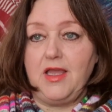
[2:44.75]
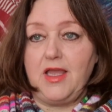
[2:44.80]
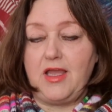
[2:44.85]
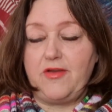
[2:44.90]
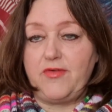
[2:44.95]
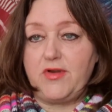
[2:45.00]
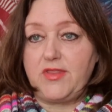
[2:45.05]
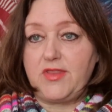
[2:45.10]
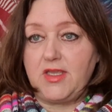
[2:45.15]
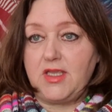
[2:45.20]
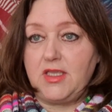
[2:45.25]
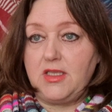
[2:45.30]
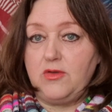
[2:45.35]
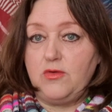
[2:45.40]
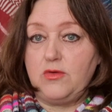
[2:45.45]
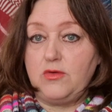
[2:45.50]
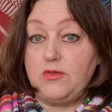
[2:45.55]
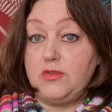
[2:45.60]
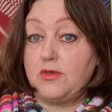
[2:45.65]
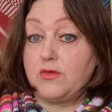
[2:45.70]
Everything
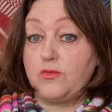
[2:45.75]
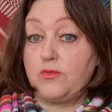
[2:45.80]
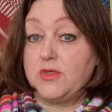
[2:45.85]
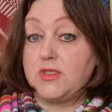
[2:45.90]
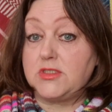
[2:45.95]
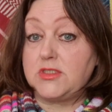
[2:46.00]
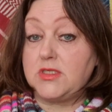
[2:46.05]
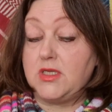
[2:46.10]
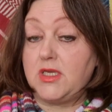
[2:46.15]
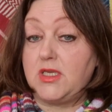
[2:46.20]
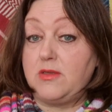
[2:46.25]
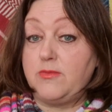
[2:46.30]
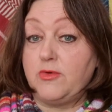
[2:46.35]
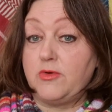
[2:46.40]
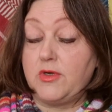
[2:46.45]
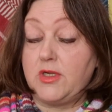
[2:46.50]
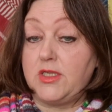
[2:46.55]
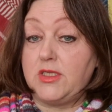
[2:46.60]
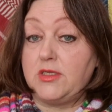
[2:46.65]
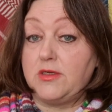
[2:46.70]
you don't want
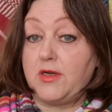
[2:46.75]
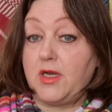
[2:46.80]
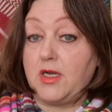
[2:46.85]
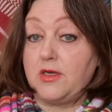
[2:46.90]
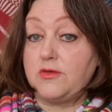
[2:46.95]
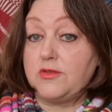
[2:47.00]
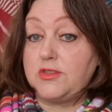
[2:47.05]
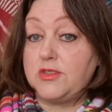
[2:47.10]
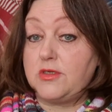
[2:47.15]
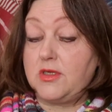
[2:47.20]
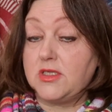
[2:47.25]
anymore in your house,